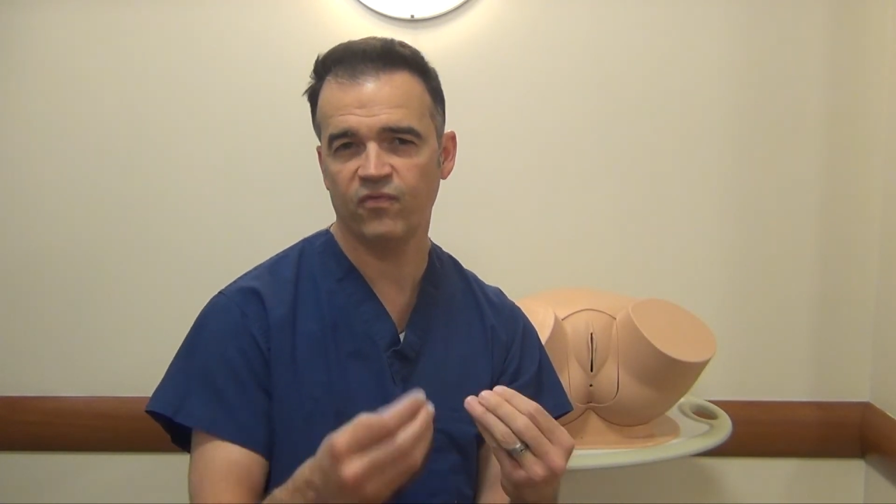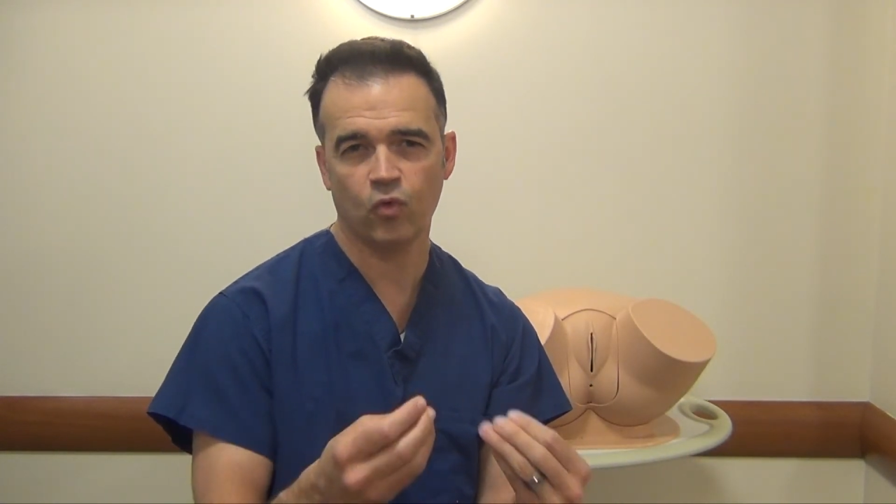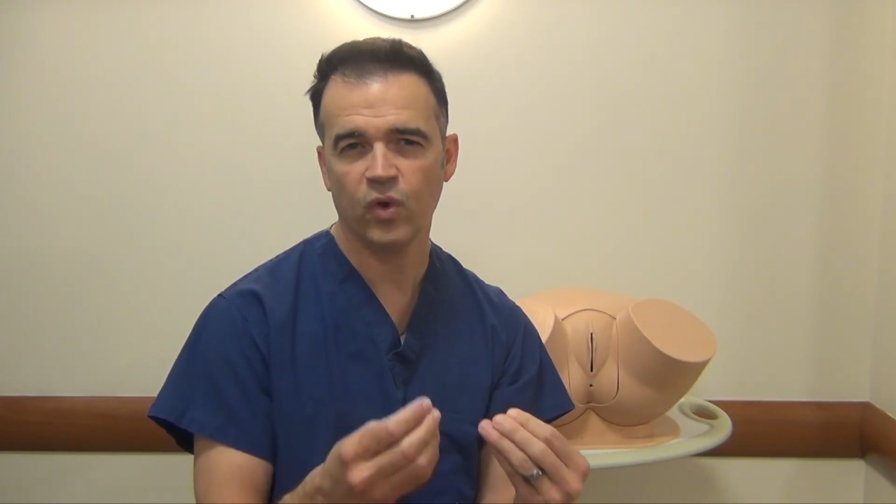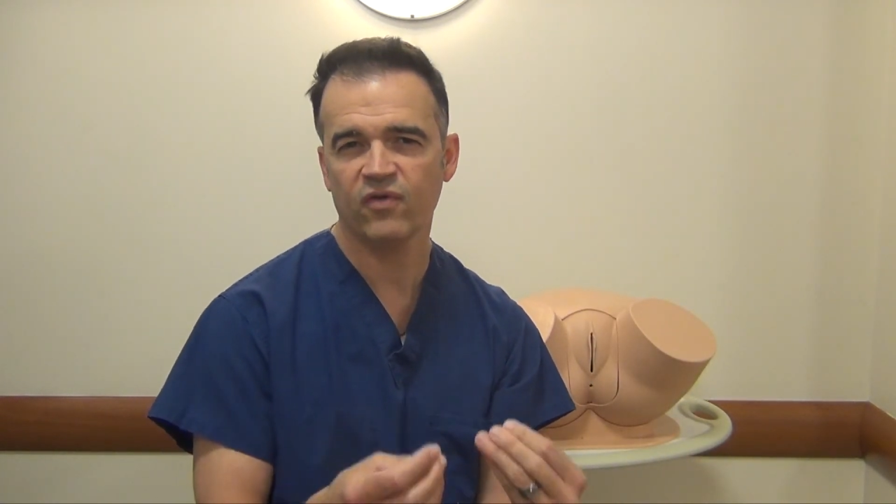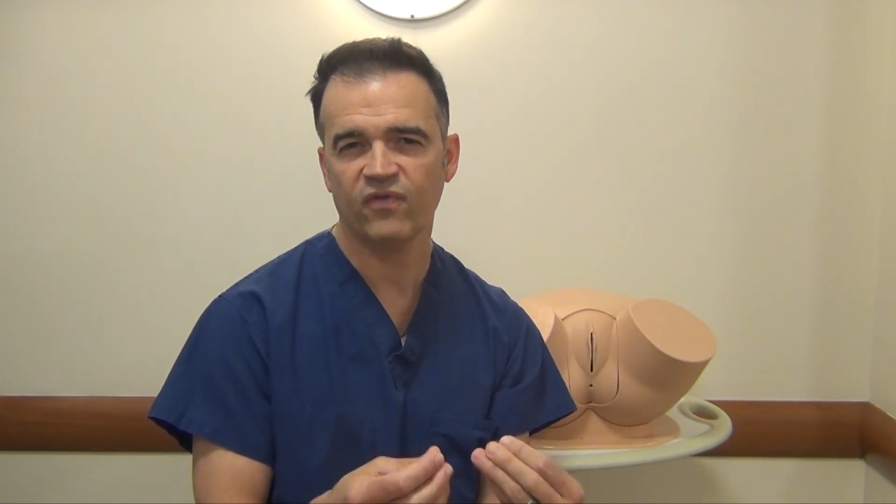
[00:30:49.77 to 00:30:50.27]

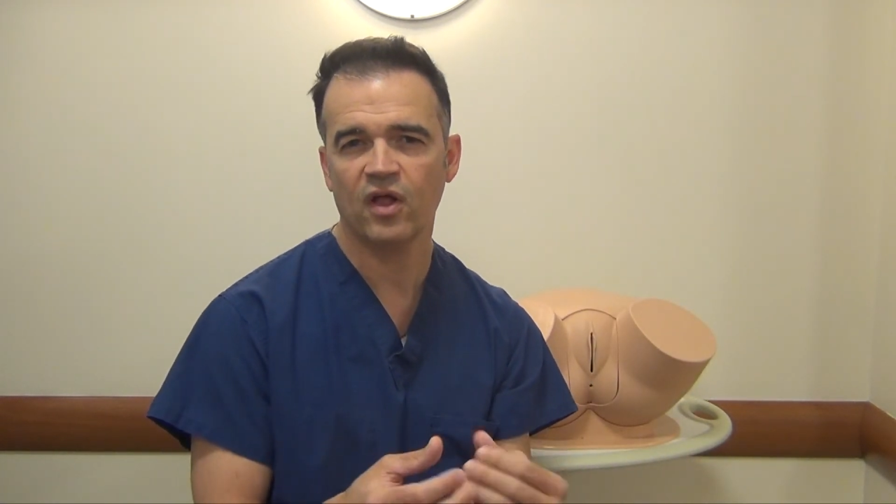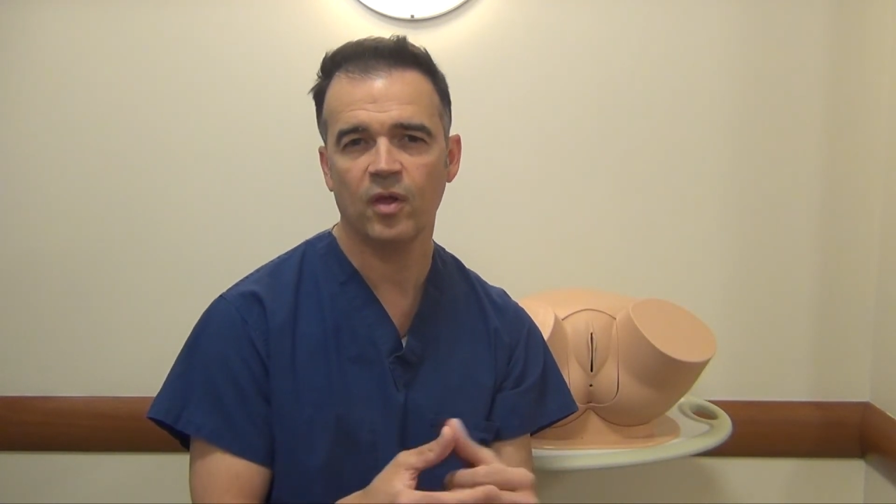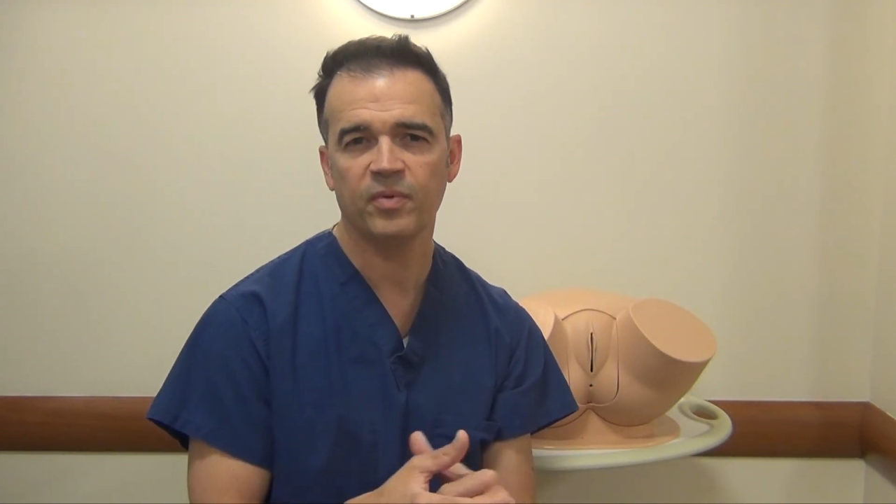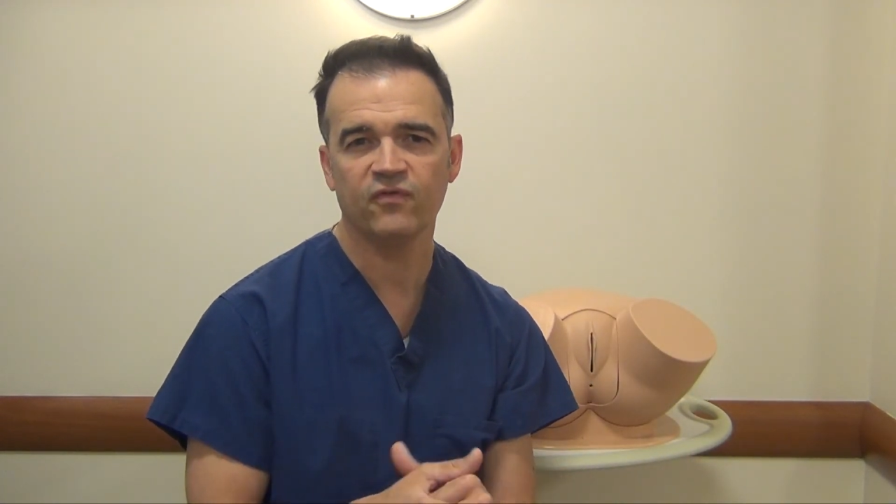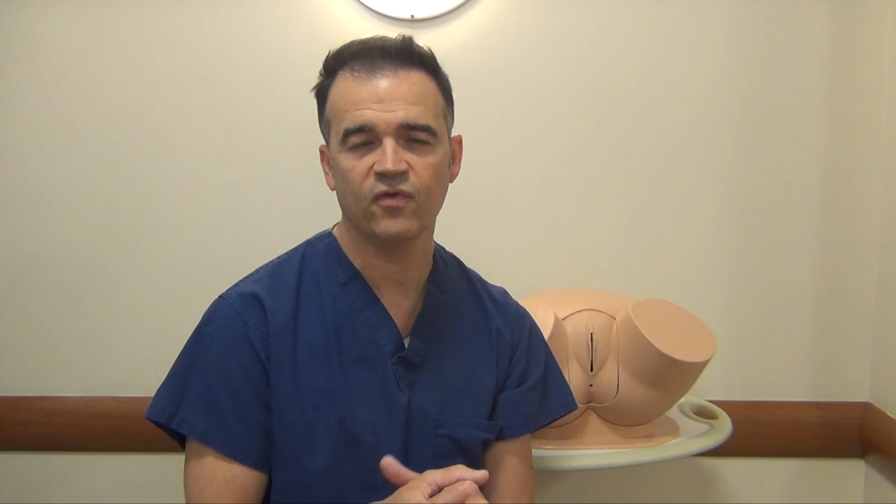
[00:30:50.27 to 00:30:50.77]
quick
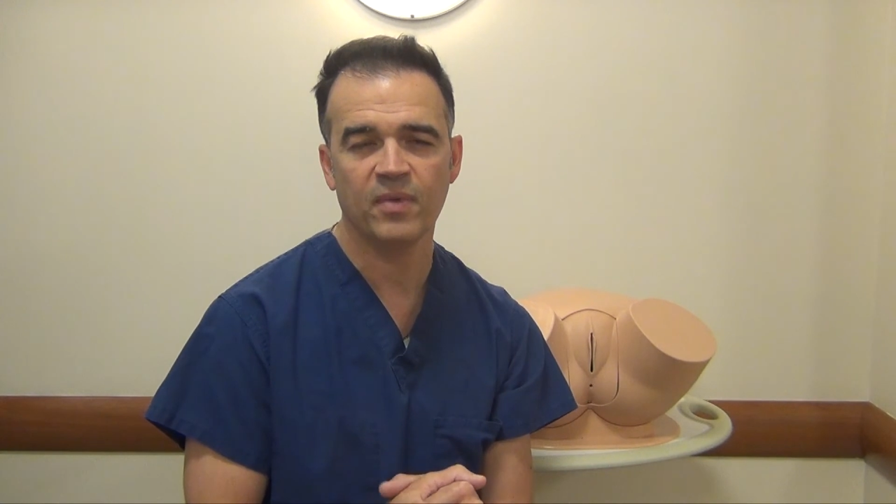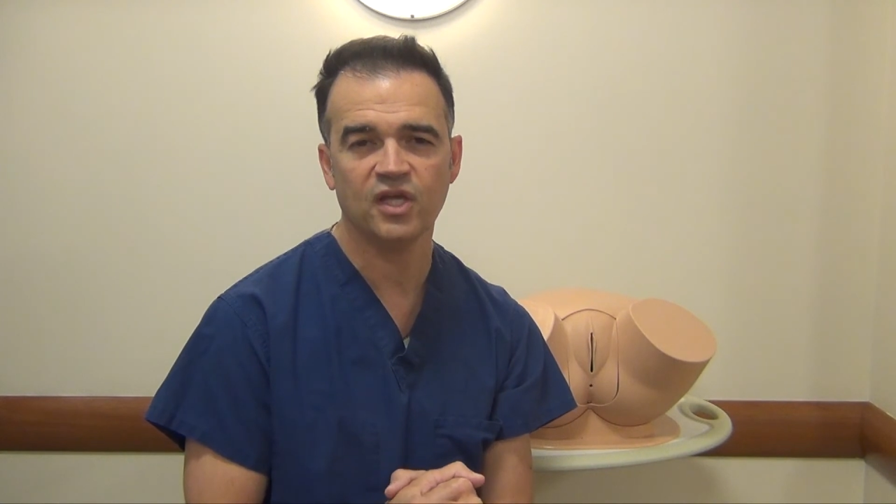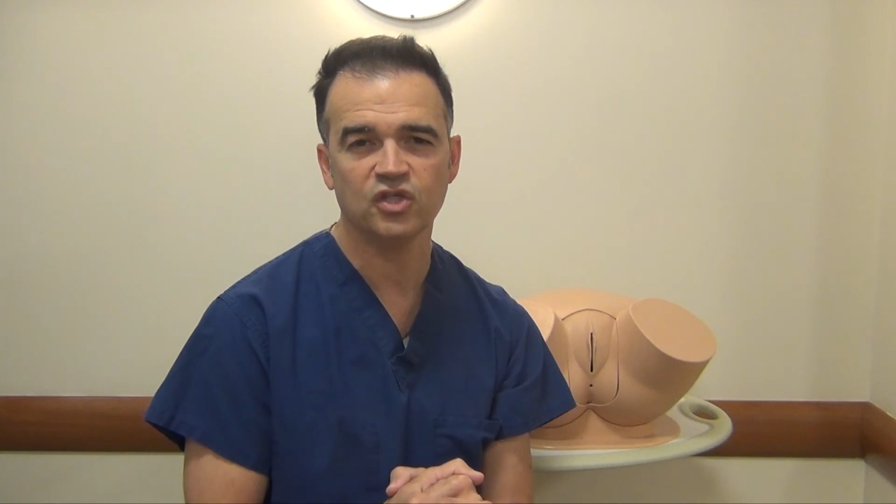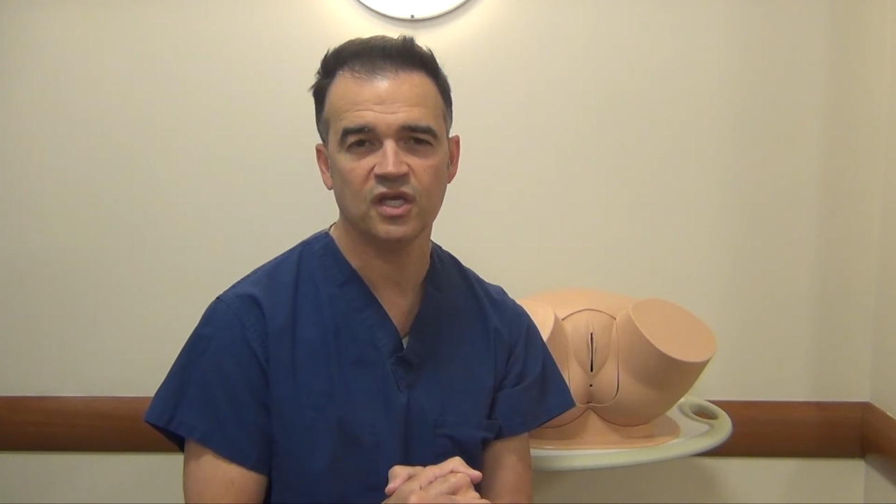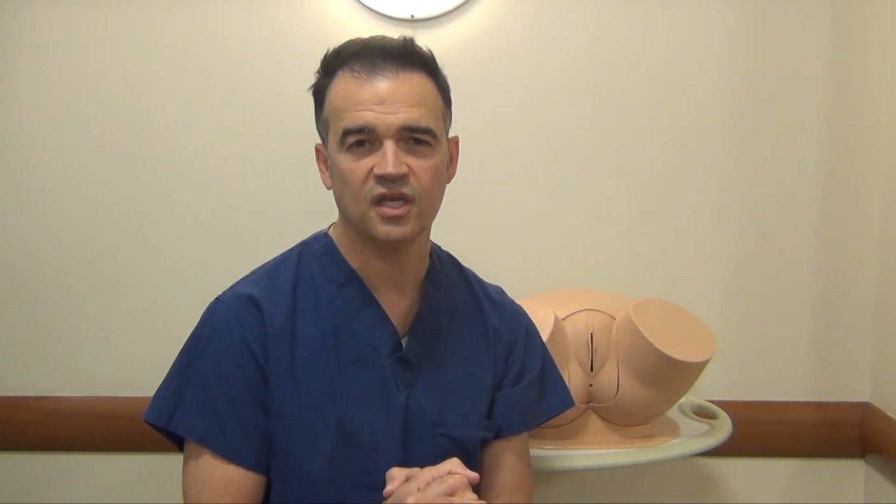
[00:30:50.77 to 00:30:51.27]
follow-up
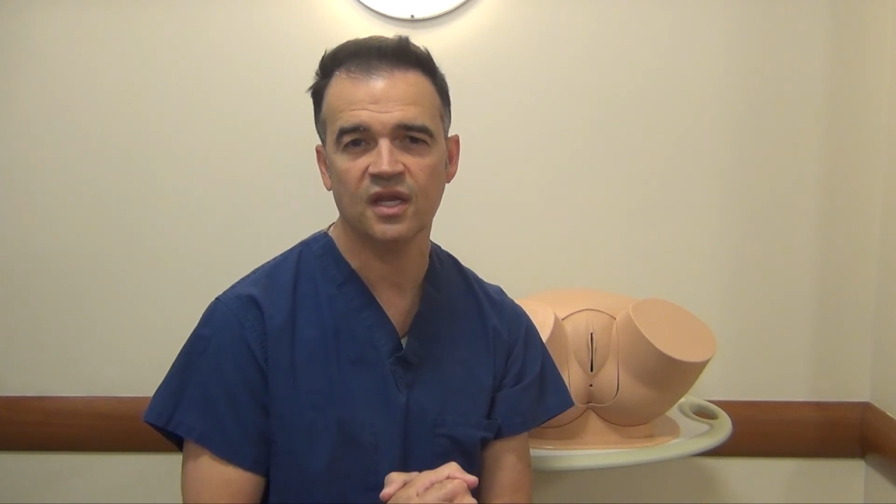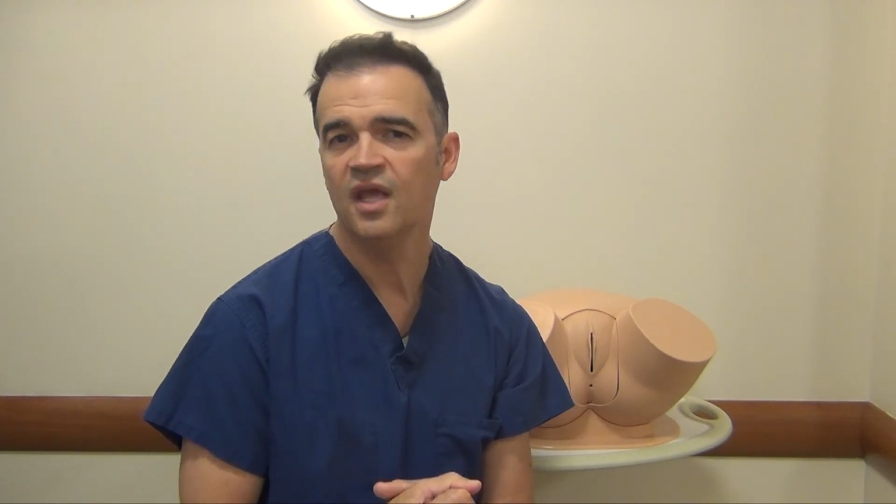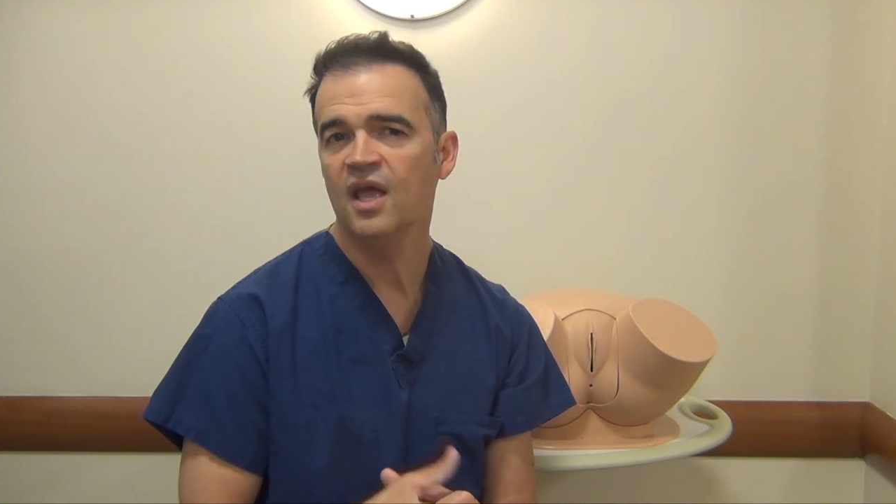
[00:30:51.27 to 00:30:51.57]
information.